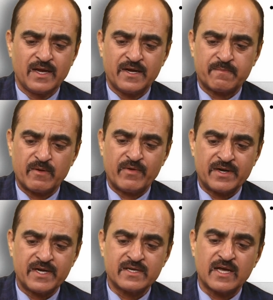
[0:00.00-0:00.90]
it
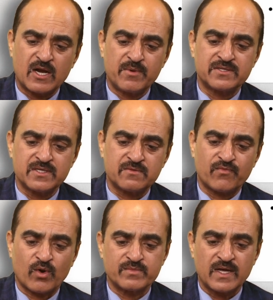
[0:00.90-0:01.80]
prevented the Arabidopsis
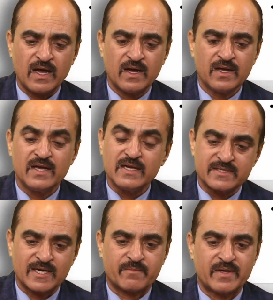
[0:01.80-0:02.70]
from the
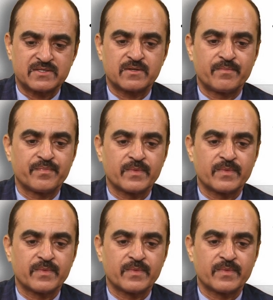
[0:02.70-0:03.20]
insect pest.